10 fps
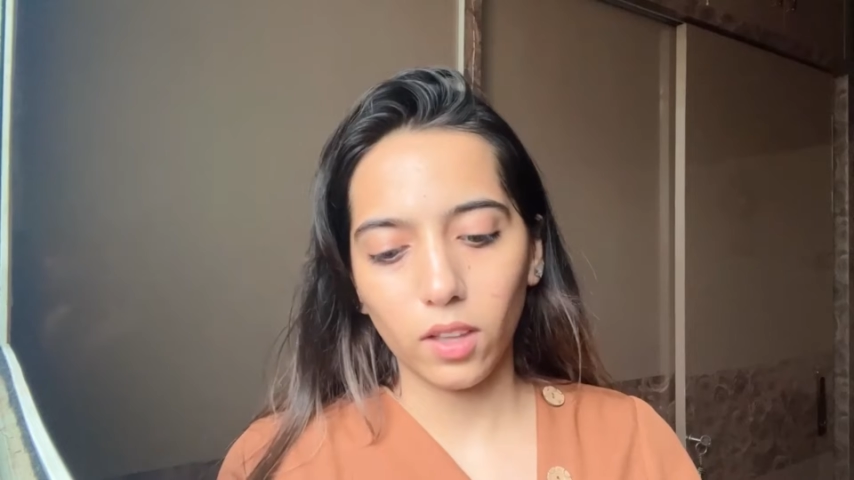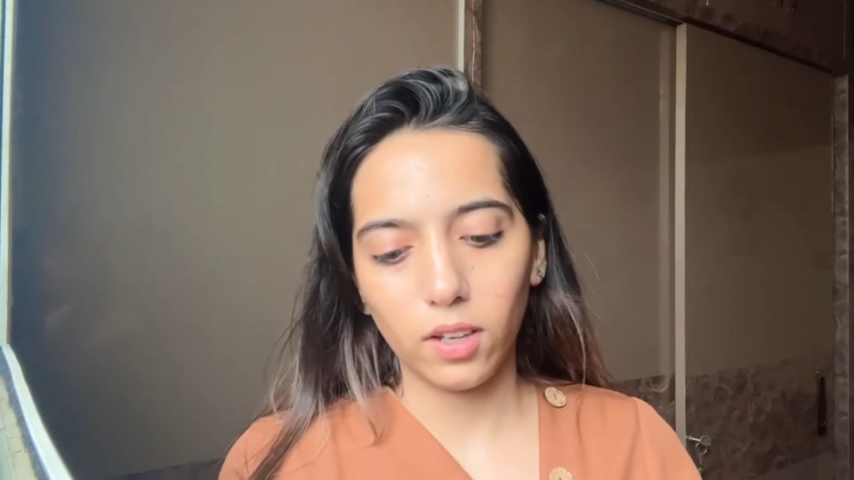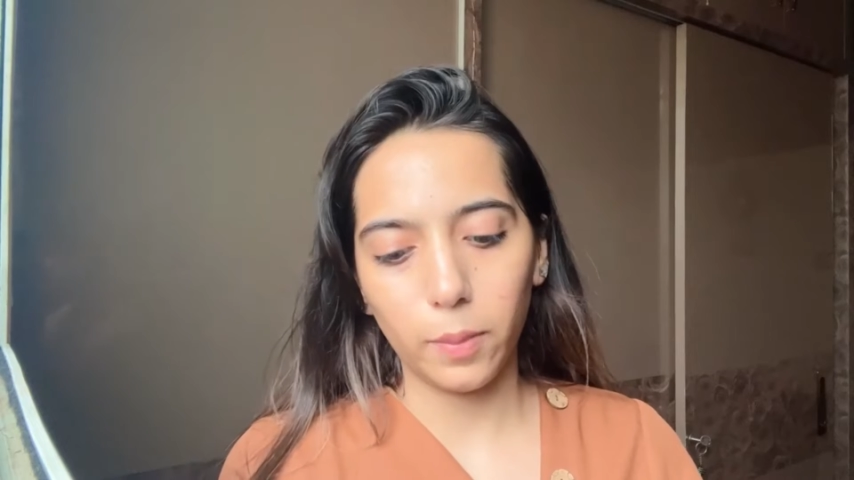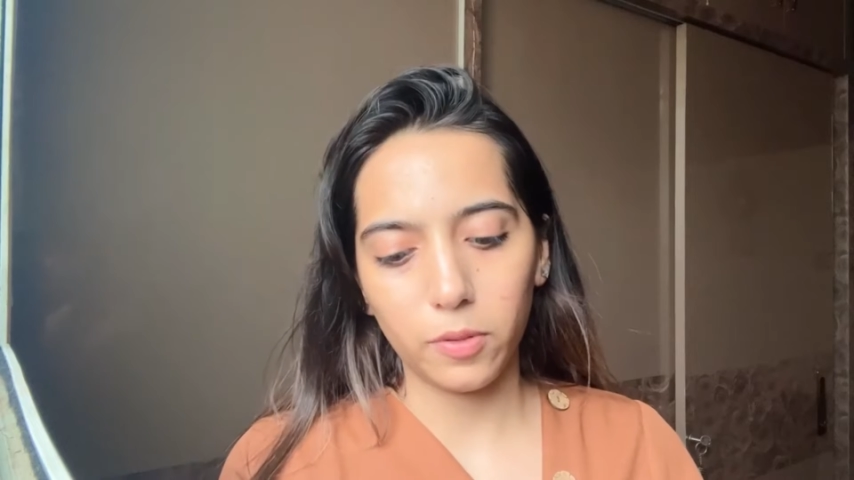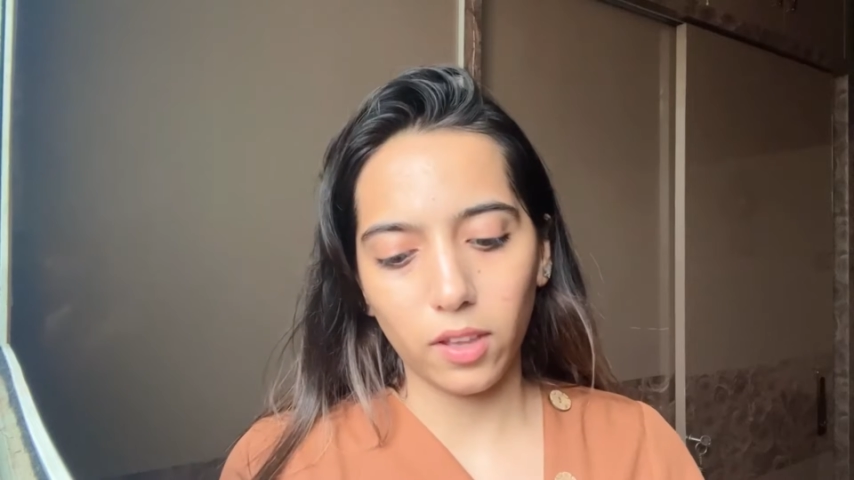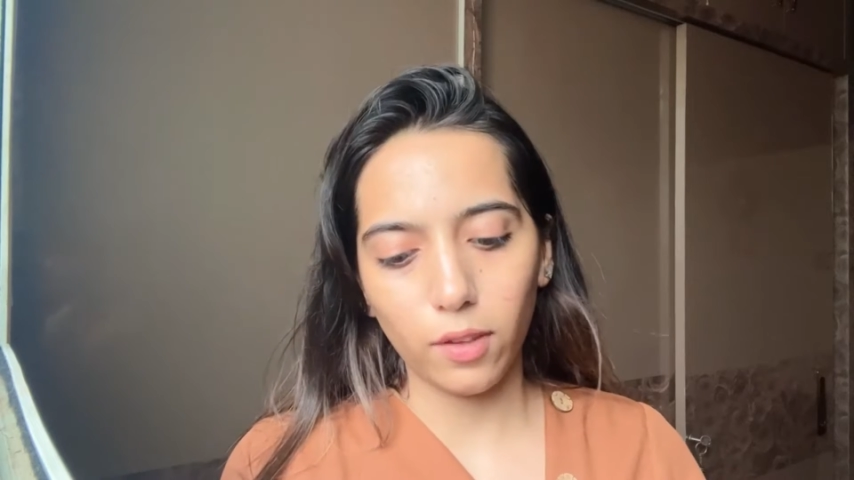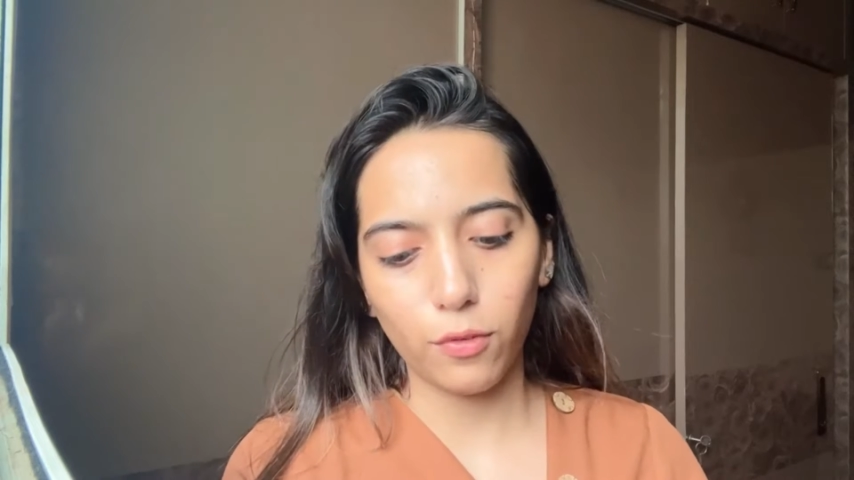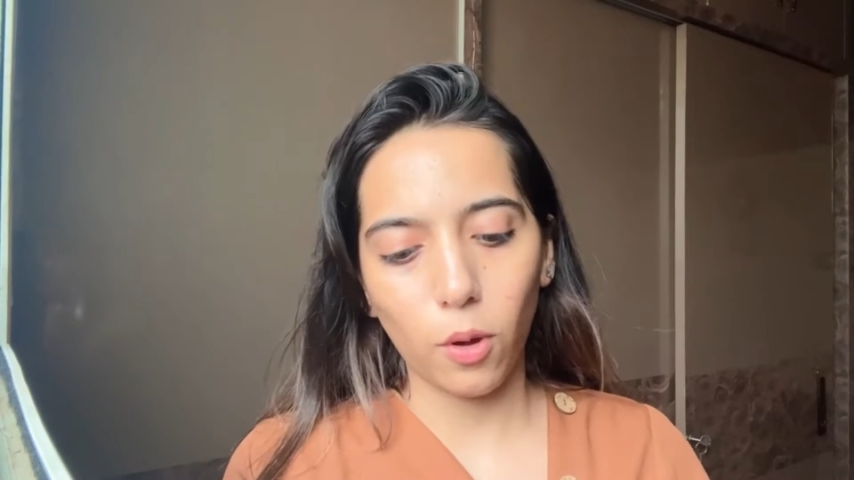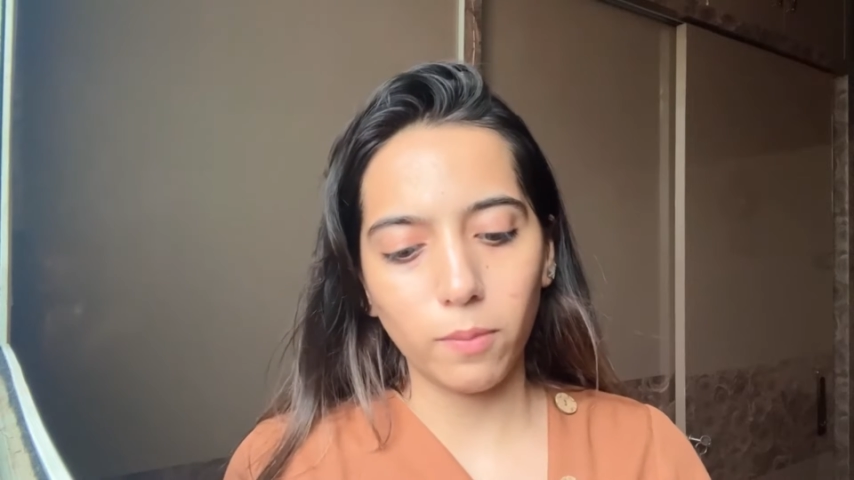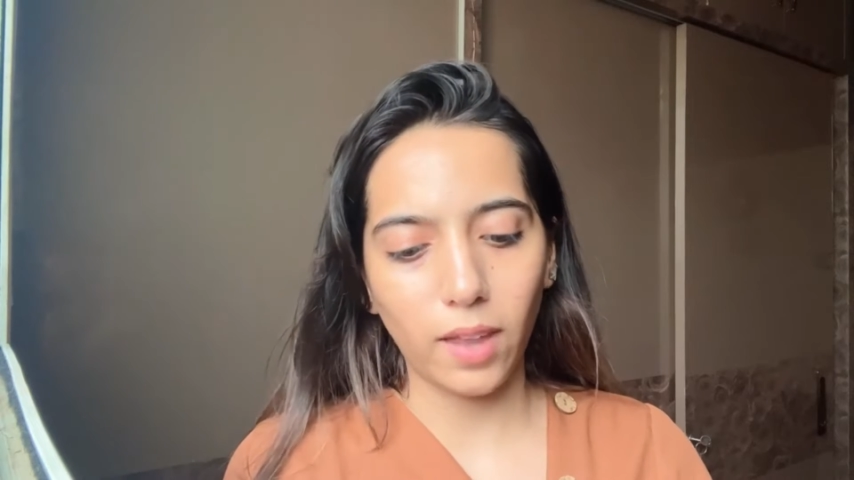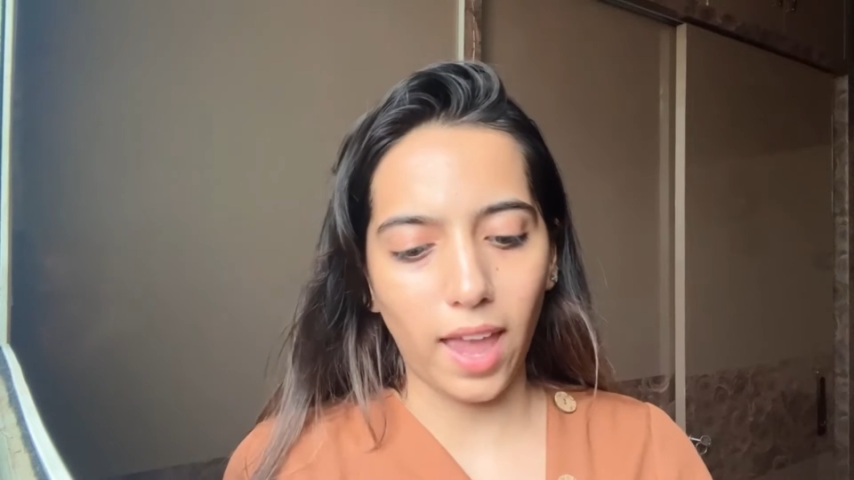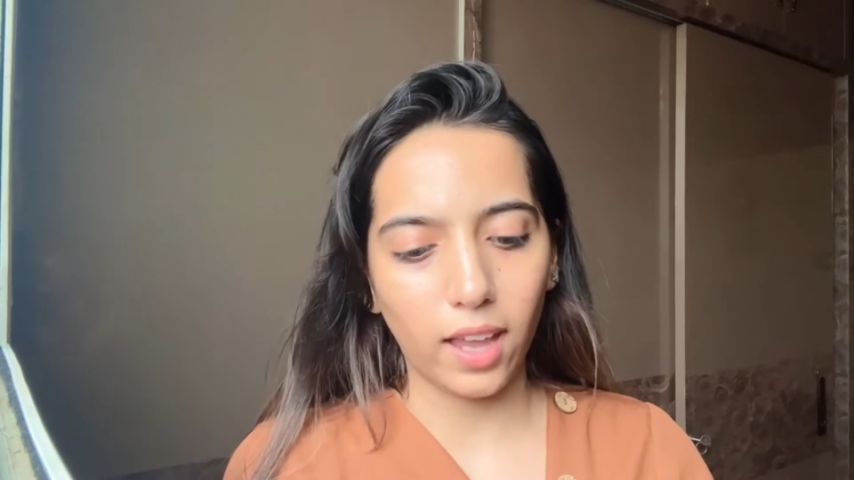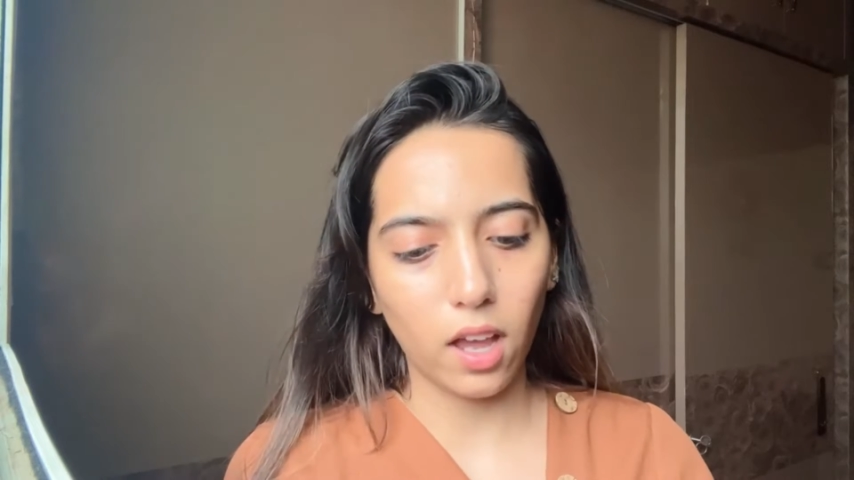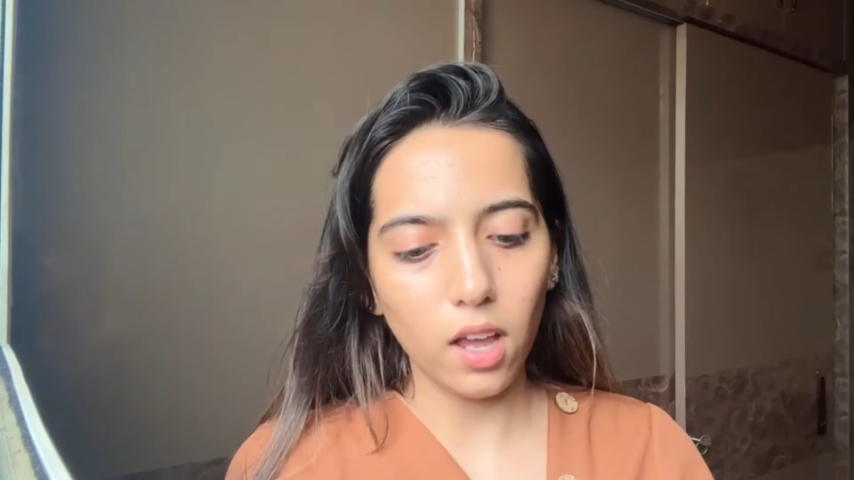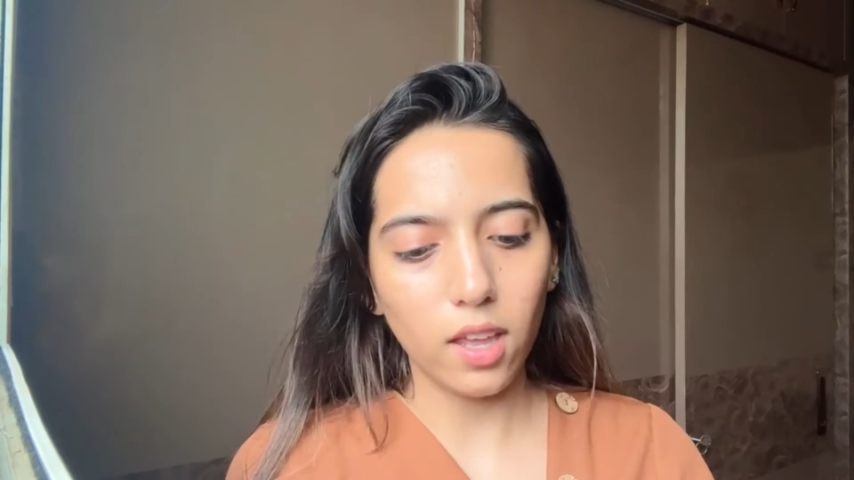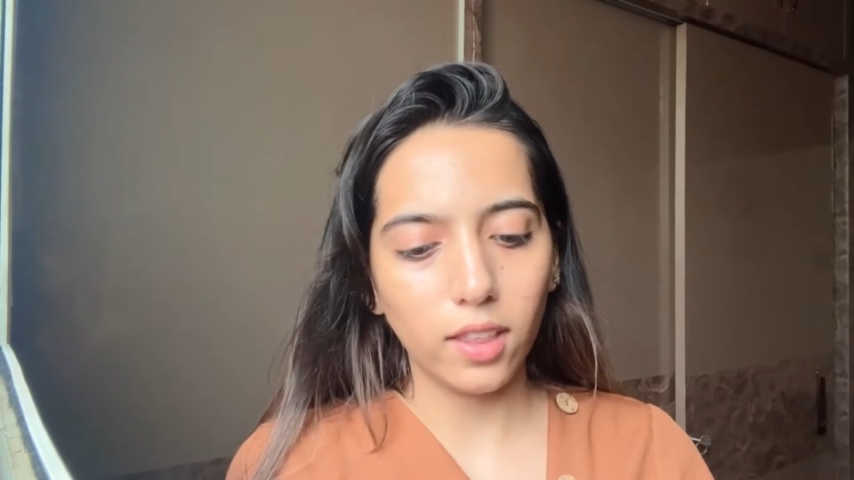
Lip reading: lipstick from Nykaa